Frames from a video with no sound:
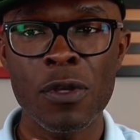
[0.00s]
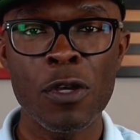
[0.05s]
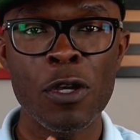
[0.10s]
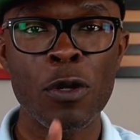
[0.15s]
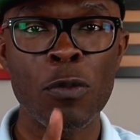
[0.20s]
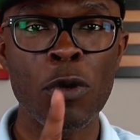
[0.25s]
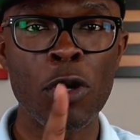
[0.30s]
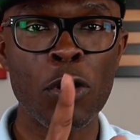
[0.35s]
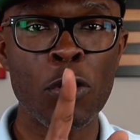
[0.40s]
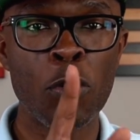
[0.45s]

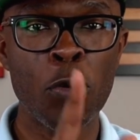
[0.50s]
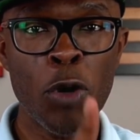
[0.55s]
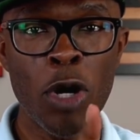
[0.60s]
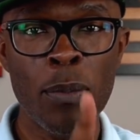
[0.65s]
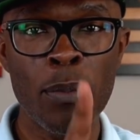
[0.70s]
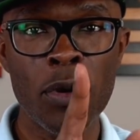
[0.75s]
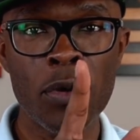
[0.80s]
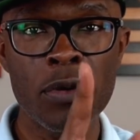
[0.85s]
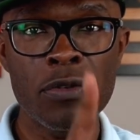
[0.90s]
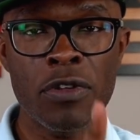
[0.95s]
What
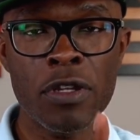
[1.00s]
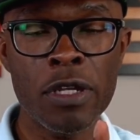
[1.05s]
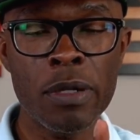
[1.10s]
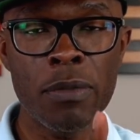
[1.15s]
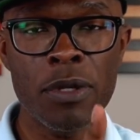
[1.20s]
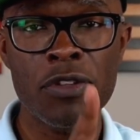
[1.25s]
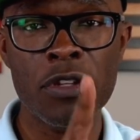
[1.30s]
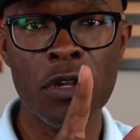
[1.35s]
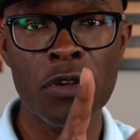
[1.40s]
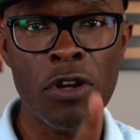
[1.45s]
Cuomo did
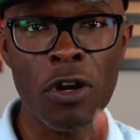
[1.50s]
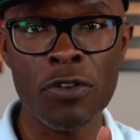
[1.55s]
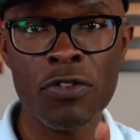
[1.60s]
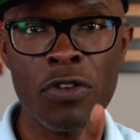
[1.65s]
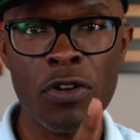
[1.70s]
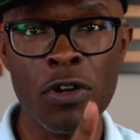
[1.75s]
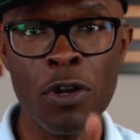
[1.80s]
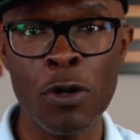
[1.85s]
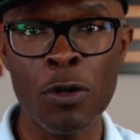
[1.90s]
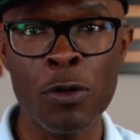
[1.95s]
with the nursing
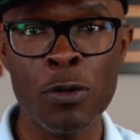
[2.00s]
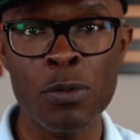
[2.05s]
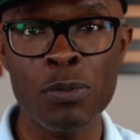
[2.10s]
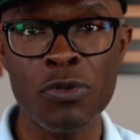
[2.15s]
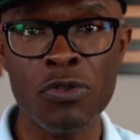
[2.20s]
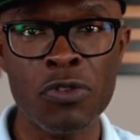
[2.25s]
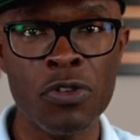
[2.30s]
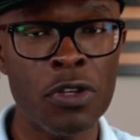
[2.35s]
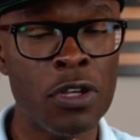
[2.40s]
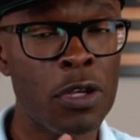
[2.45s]

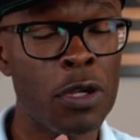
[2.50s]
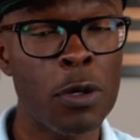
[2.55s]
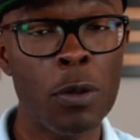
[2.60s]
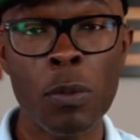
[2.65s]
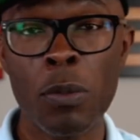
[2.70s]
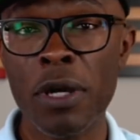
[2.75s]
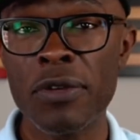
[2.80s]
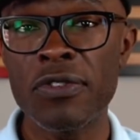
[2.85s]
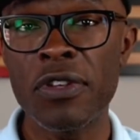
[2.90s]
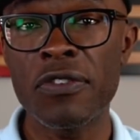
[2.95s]
homes
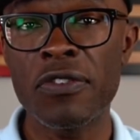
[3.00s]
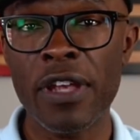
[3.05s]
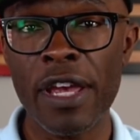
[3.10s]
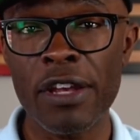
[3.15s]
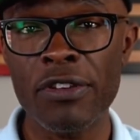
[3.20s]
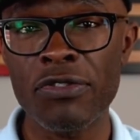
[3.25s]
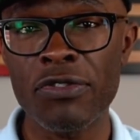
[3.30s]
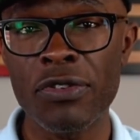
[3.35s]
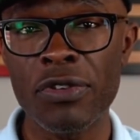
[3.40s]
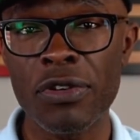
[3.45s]
was
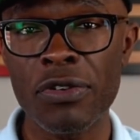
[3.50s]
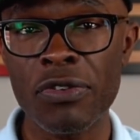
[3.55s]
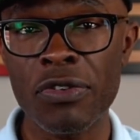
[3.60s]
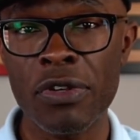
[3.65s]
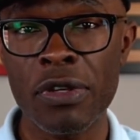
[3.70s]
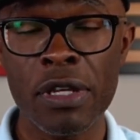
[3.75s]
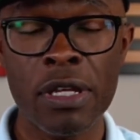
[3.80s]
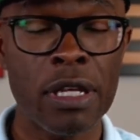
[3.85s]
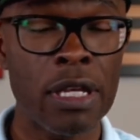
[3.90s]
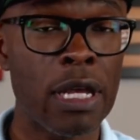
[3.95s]
disastrous.
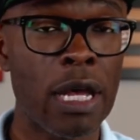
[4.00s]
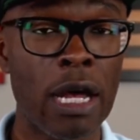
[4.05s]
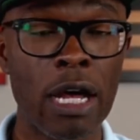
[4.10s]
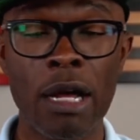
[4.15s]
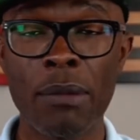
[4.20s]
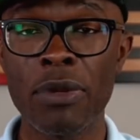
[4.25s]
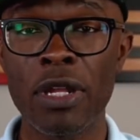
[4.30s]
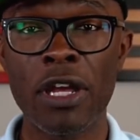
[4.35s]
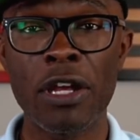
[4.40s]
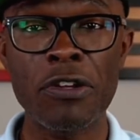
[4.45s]

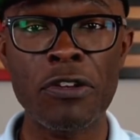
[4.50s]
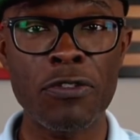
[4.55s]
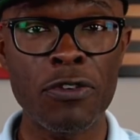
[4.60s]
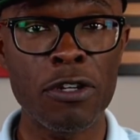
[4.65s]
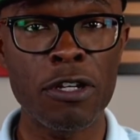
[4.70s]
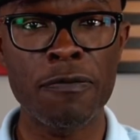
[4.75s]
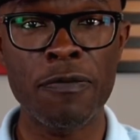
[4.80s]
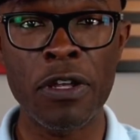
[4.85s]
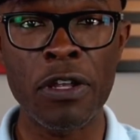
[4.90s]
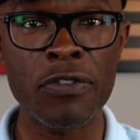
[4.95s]
I'm not sure
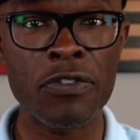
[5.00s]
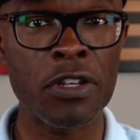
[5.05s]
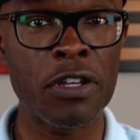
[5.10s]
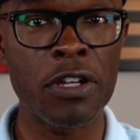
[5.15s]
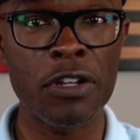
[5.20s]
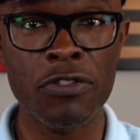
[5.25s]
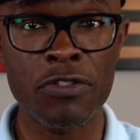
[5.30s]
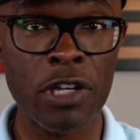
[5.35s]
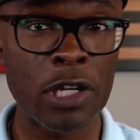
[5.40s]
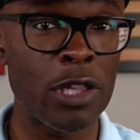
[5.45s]
if it's a
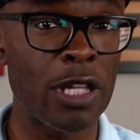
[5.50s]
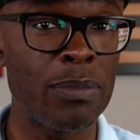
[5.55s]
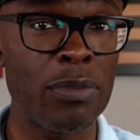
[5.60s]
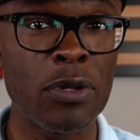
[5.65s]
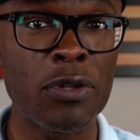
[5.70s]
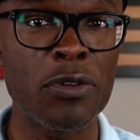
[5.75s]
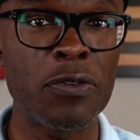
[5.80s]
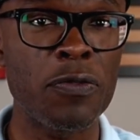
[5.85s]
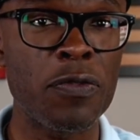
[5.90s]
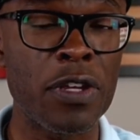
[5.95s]

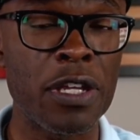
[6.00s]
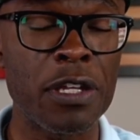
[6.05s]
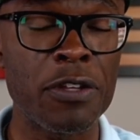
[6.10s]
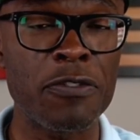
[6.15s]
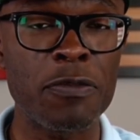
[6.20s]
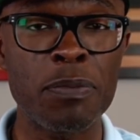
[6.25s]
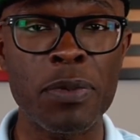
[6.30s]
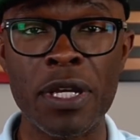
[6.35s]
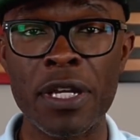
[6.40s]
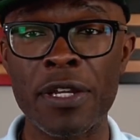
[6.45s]
jailable offense,
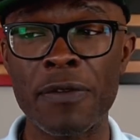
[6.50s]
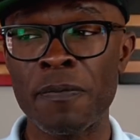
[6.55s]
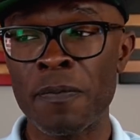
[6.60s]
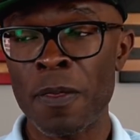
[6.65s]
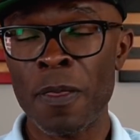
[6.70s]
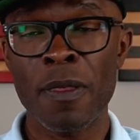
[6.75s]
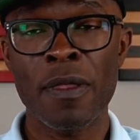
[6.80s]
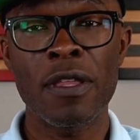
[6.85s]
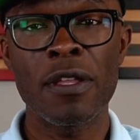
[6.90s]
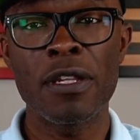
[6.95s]
but
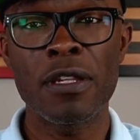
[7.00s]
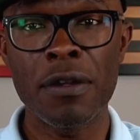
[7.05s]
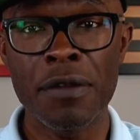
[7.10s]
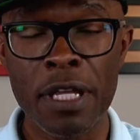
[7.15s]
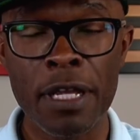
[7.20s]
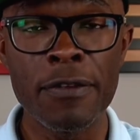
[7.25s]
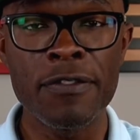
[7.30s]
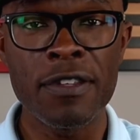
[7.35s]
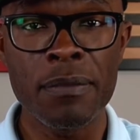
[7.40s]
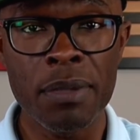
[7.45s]
there
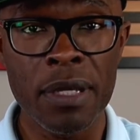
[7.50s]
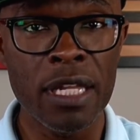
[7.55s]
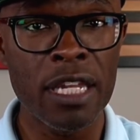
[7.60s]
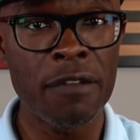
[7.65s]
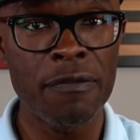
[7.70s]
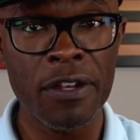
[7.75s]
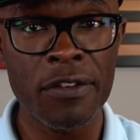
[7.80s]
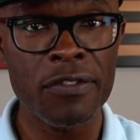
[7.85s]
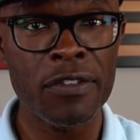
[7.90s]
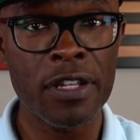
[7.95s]
needs to be an
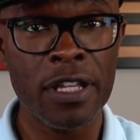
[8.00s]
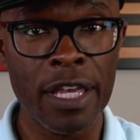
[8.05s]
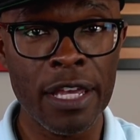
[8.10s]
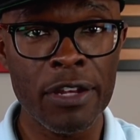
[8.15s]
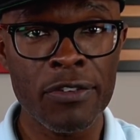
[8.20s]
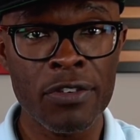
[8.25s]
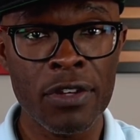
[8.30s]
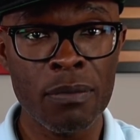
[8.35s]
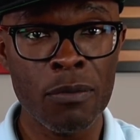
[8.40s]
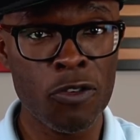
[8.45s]

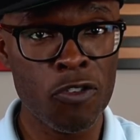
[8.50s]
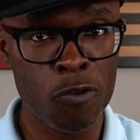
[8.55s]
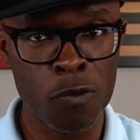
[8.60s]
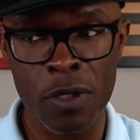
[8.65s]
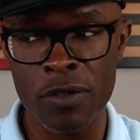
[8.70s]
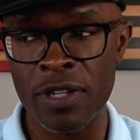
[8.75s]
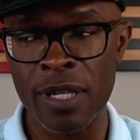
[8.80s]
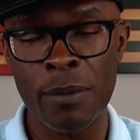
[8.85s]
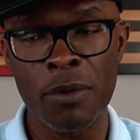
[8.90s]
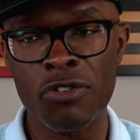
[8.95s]
investigation, which is what
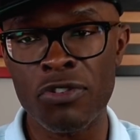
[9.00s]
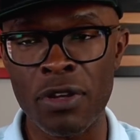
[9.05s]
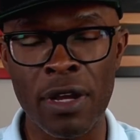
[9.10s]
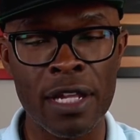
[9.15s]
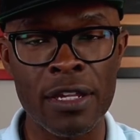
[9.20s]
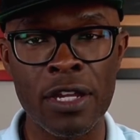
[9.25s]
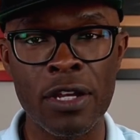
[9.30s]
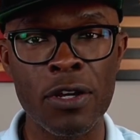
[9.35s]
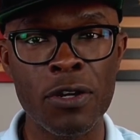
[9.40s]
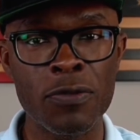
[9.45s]
they were trying
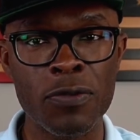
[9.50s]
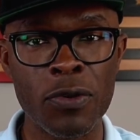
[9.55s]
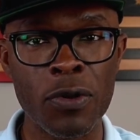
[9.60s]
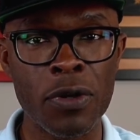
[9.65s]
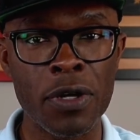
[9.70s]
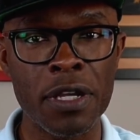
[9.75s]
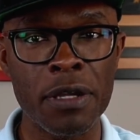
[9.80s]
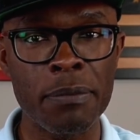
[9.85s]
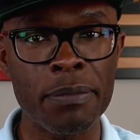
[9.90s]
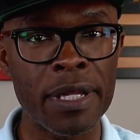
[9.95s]
to
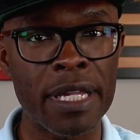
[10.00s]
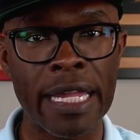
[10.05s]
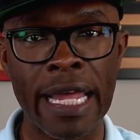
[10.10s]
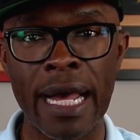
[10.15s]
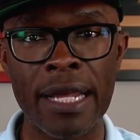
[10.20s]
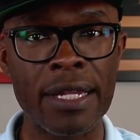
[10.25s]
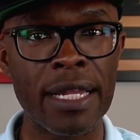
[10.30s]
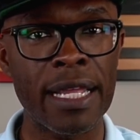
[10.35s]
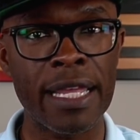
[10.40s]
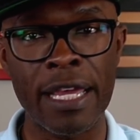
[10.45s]
avoid. But now
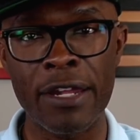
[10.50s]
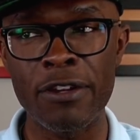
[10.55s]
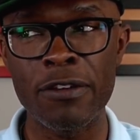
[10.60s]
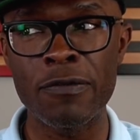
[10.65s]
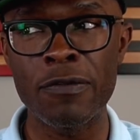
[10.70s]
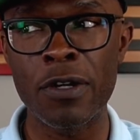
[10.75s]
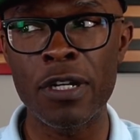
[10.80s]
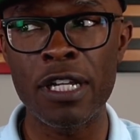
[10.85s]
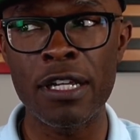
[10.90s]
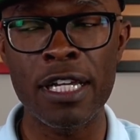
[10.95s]
they can't
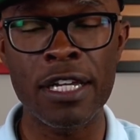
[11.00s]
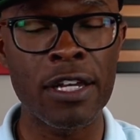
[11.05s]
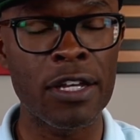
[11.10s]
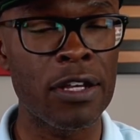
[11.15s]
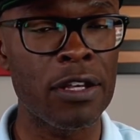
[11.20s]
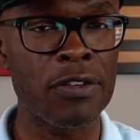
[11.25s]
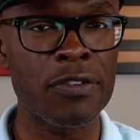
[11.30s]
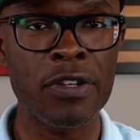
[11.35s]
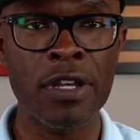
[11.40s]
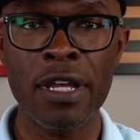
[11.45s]
avoid it
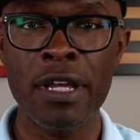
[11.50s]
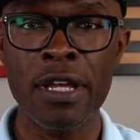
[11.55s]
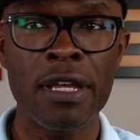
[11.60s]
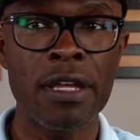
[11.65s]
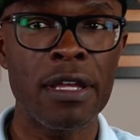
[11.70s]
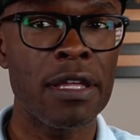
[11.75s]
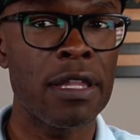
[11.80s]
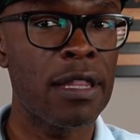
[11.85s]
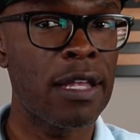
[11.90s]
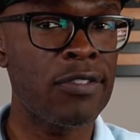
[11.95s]
because
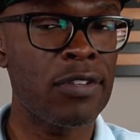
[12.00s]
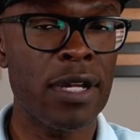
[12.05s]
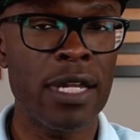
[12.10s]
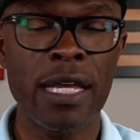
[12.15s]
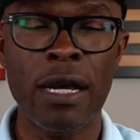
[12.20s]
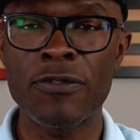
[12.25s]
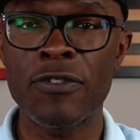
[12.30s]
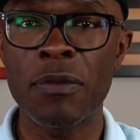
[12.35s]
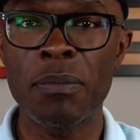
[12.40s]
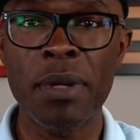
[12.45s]
that's already
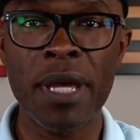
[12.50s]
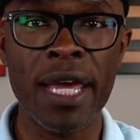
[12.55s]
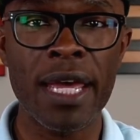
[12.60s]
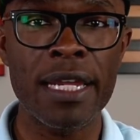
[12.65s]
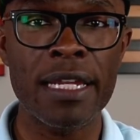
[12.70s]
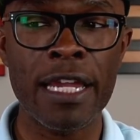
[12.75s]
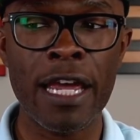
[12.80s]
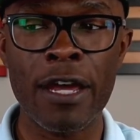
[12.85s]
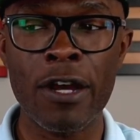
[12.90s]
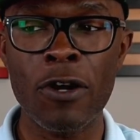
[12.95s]
out the bag.
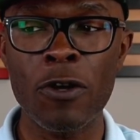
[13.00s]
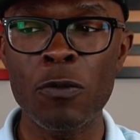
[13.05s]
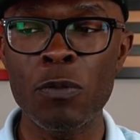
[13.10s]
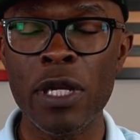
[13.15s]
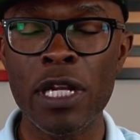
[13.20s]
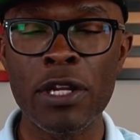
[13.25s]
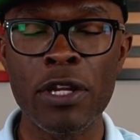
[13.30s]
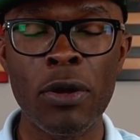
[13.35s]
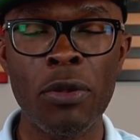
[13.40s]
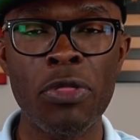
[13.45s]
Now we
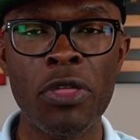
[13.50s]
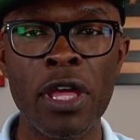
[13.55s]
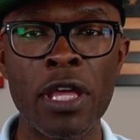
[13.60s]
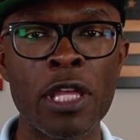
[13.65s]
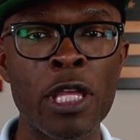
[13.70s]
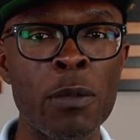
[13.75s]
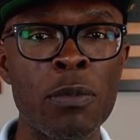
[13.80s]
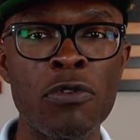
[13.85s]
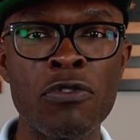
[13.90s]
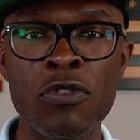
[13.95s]
know that
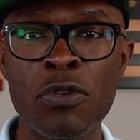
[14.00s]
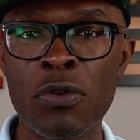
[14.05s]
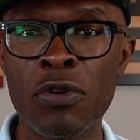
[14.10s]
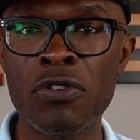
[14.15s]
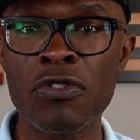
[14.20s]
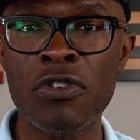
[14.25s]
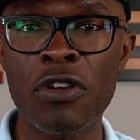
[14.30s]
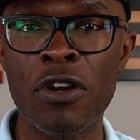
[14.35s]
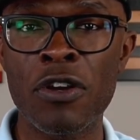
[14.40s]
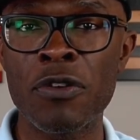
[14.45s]
he was doing
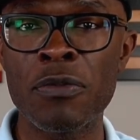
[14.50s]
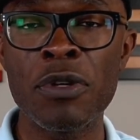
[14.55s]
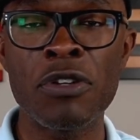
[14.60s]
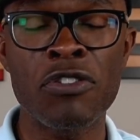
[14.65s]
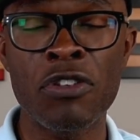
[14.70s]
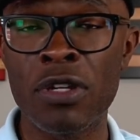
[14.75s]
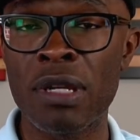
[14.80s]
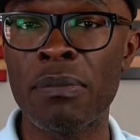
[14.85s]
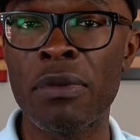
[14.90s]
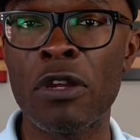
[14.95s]
something he
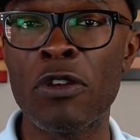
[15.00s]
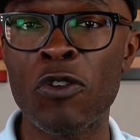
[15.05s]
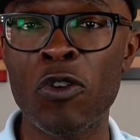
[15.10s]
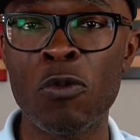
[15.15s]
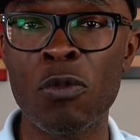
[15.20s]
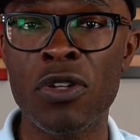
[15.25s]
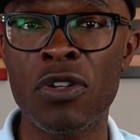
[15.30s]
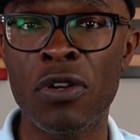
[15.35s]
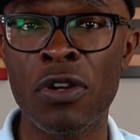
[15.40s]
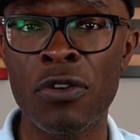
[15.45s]
shouldn't have been doing
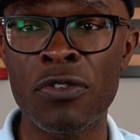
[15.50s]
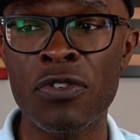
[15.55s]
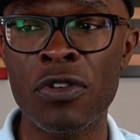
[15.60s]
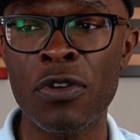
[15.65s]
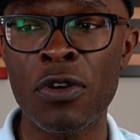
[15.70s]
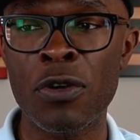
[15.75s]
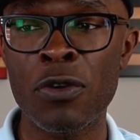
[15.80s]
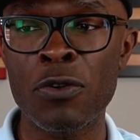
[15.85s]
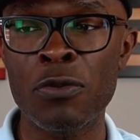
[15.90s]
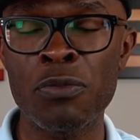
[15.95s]
with the nursing
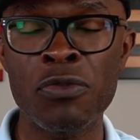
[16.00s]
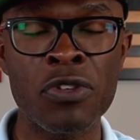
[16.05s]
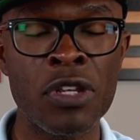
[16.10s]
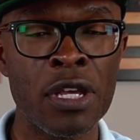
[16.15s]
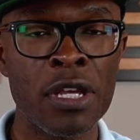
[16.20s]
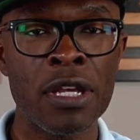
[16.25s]
homes.